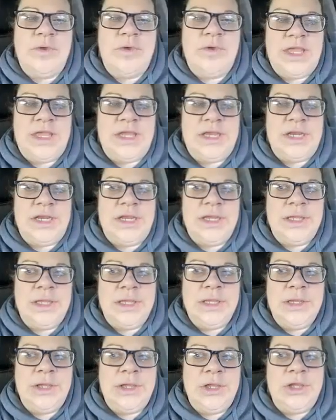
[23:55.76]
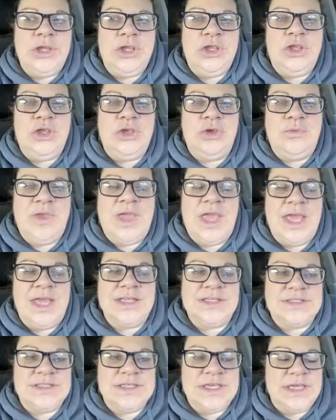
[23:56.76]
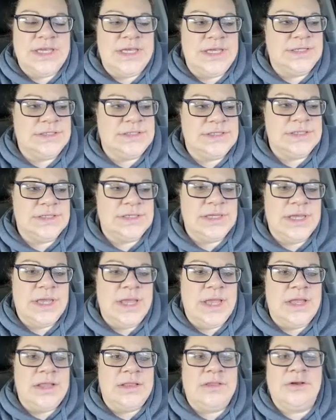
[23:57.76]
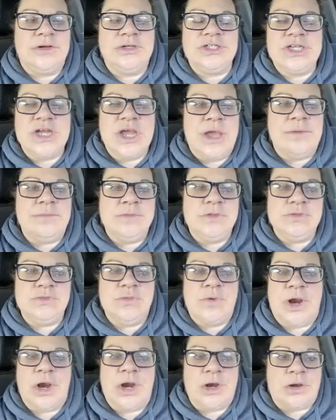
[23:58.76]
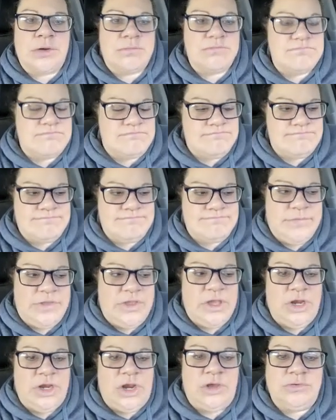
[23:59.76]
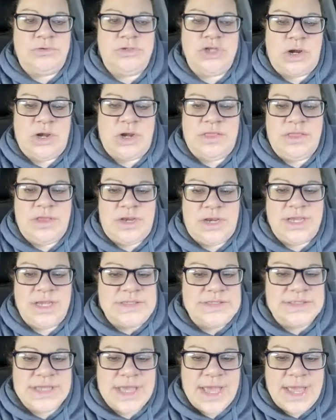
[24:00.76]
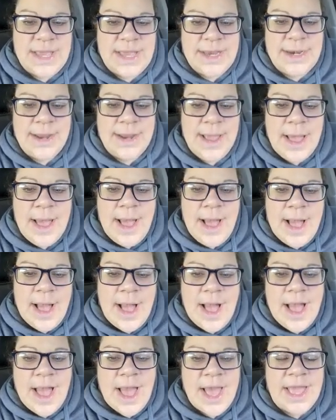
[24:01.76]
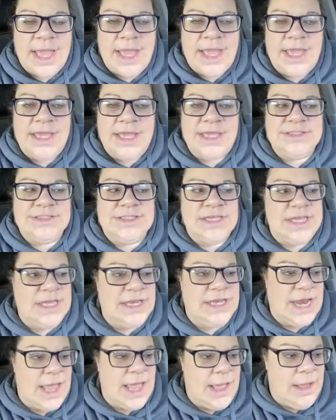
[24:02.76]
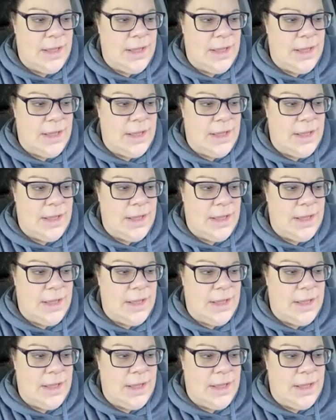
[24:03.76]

when you can't see it. There's times where, Jonathan has said, I did